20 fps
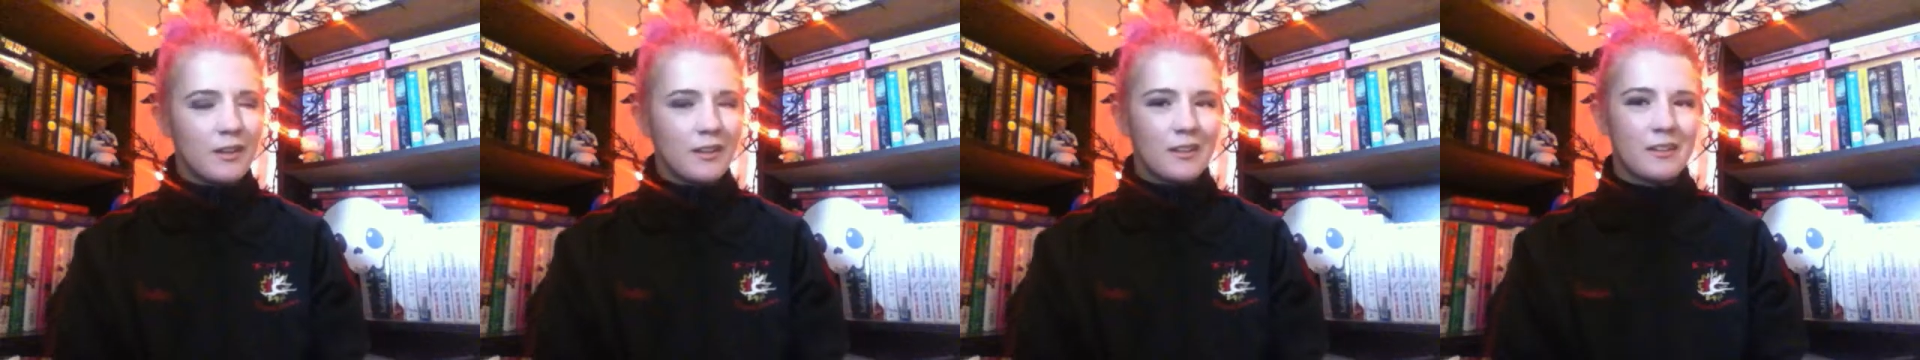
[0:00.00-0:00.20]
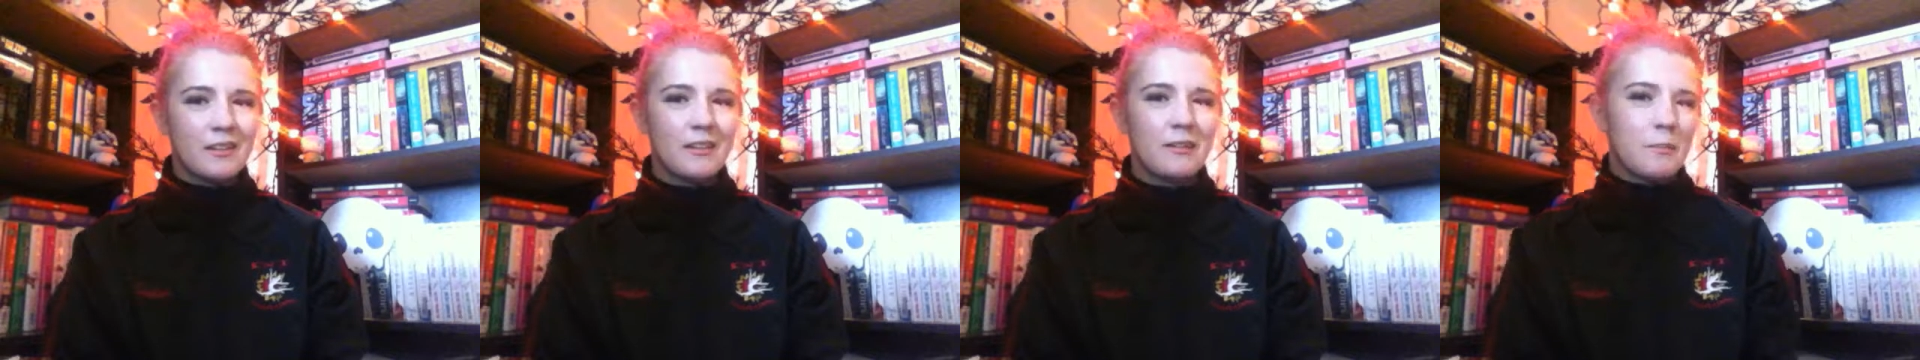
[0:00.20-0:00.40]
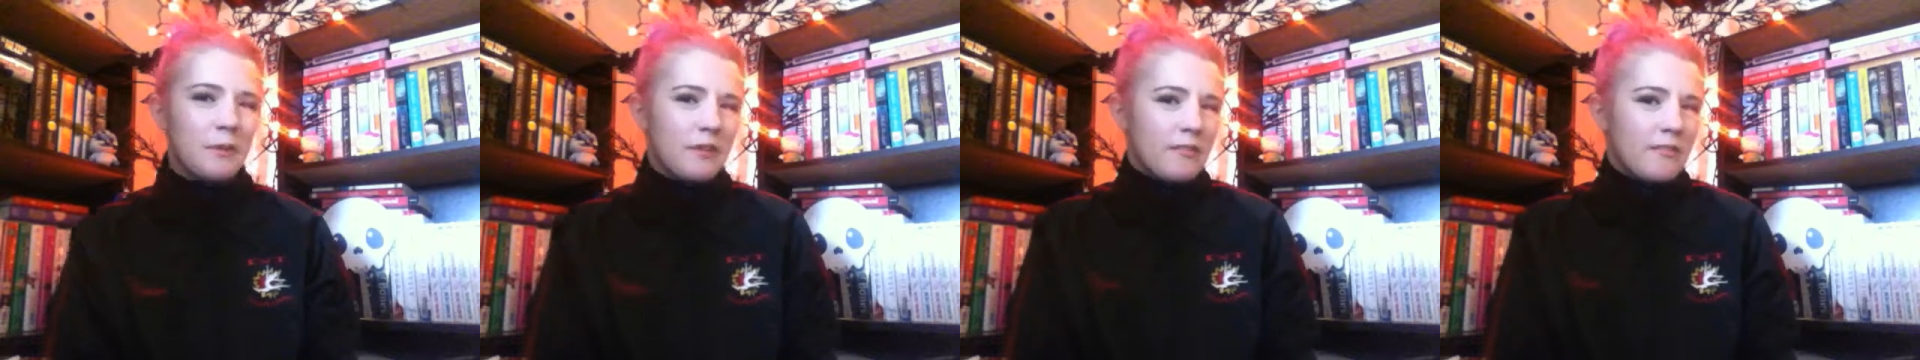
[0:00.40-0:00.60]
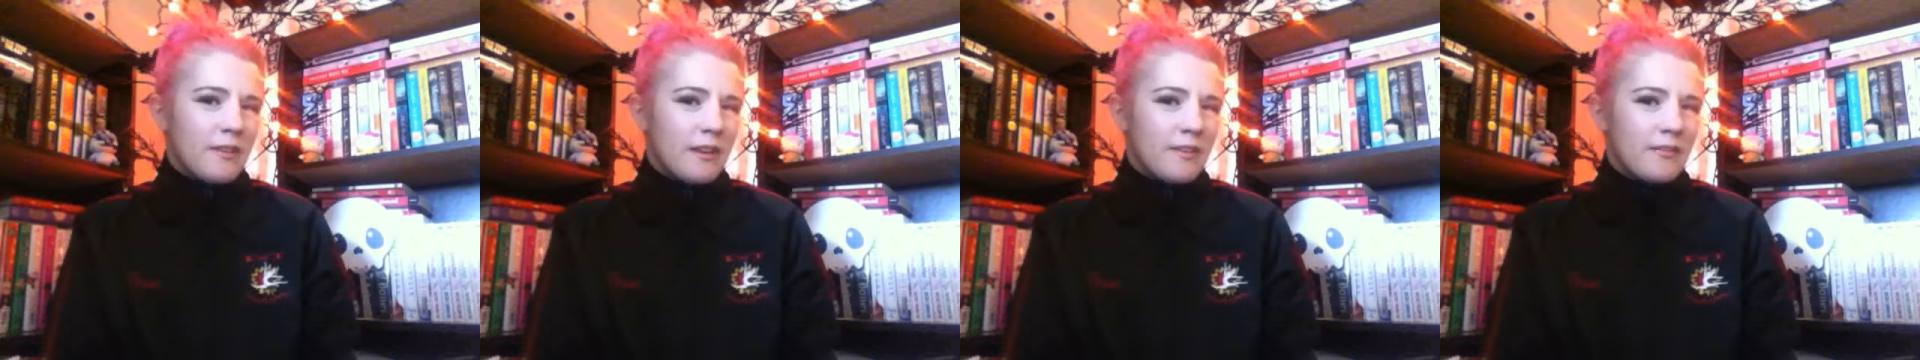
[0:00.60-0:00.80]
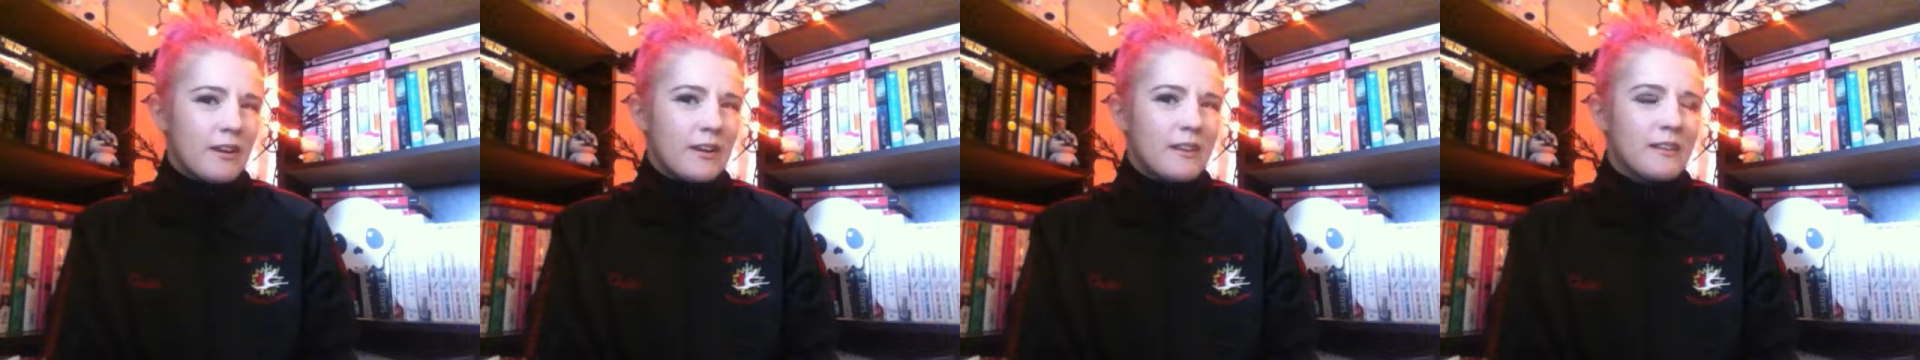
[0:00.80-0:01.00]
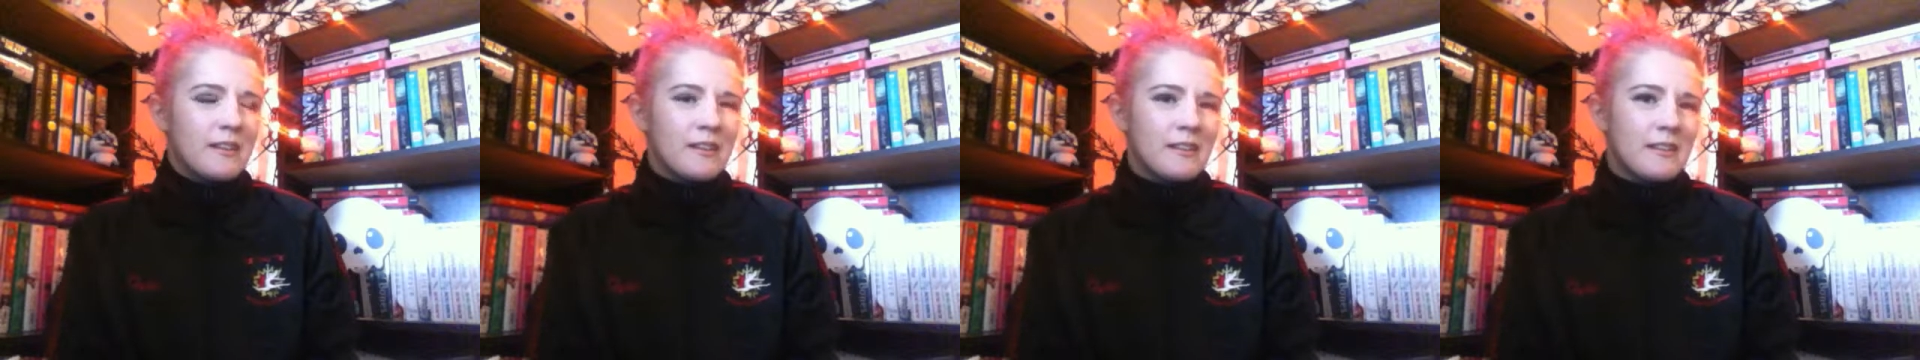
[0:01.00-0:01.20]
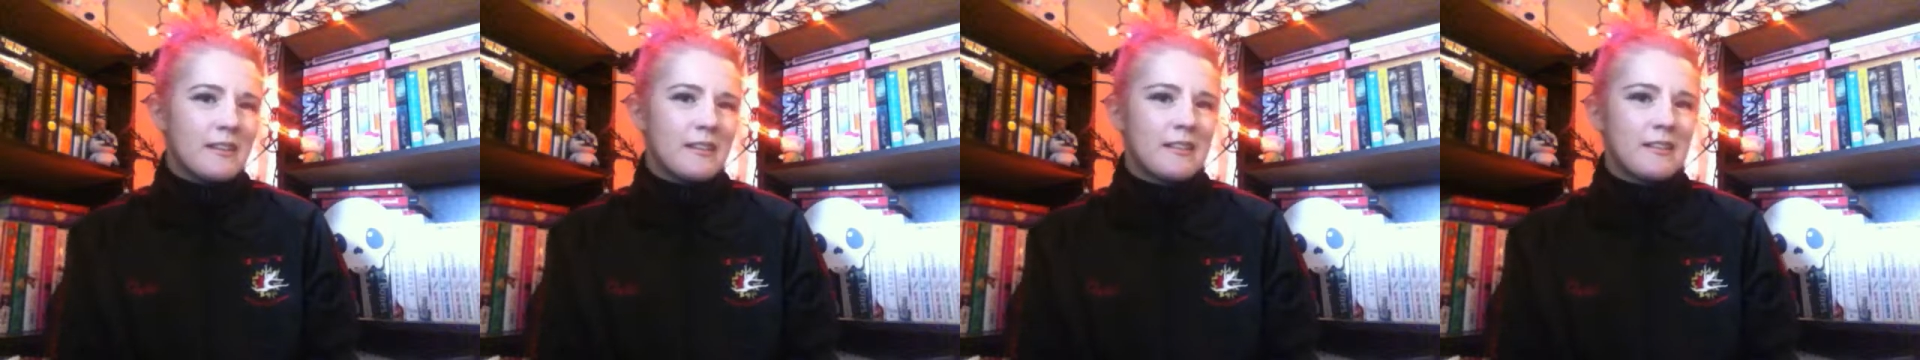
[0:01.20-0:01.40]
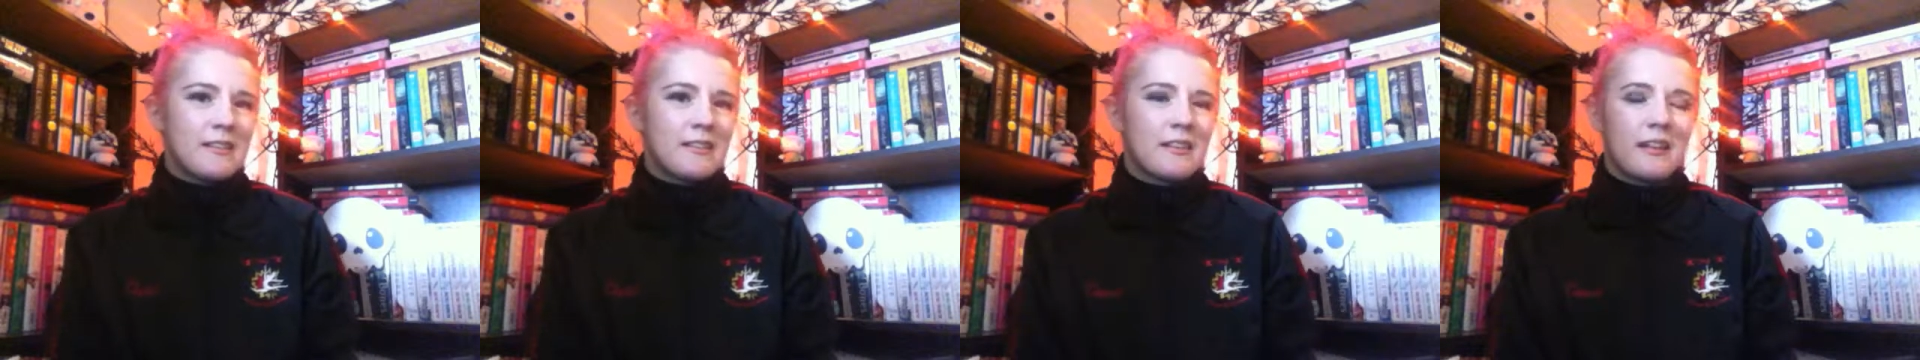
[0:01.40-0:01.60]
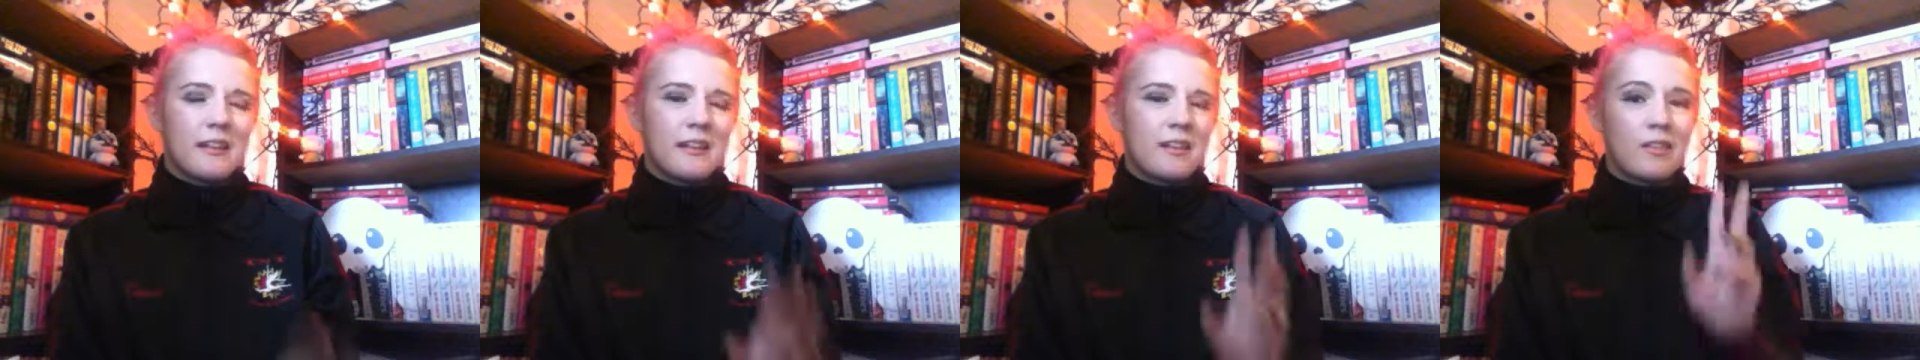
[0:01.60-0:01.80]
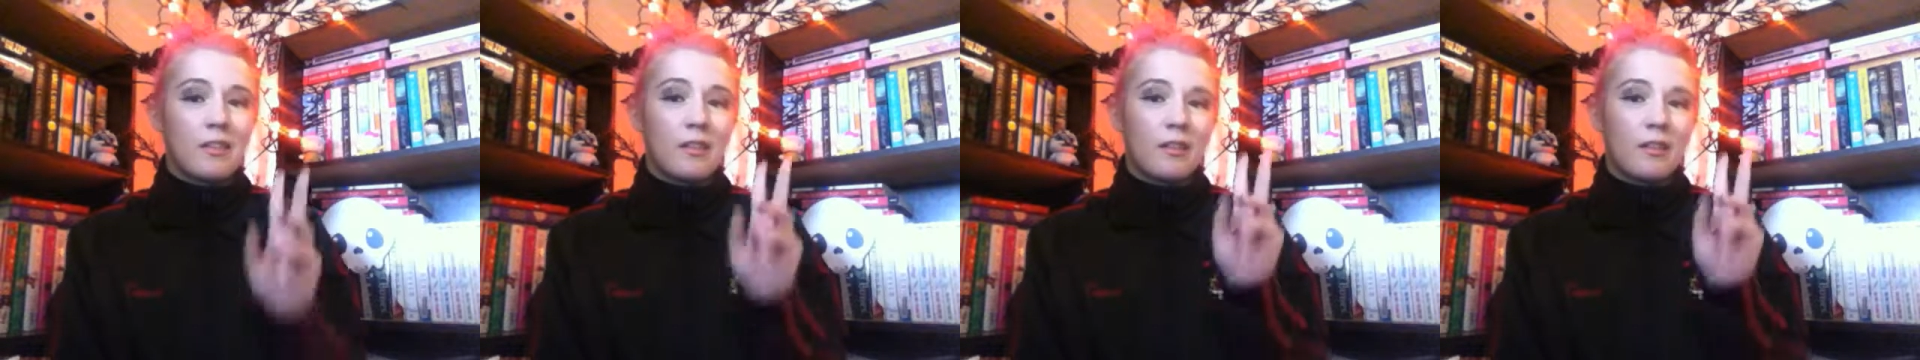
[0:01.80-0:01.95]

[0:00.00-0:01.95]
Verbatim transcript: because it's my favorite and it's like